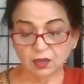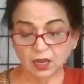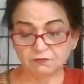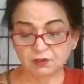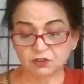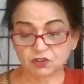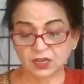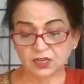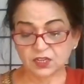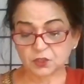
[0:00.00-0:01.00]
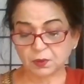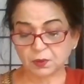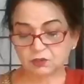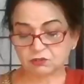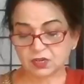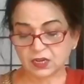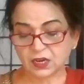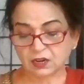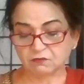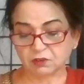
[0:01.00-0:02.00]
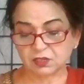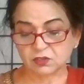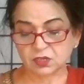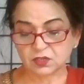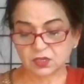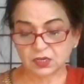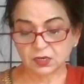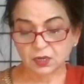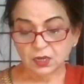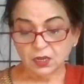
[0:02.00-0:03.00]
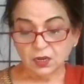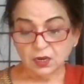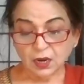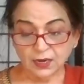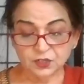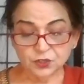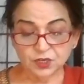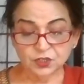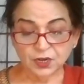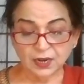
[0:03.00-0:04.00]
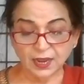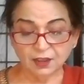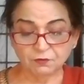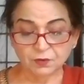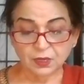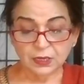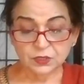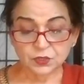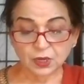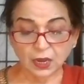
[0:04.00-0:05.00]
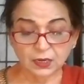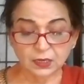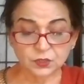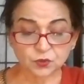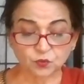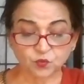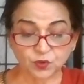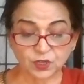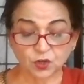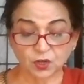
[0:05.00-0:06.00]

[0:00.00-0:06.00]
I will drink his blood today, and vultures and kites shall have his carcass to feed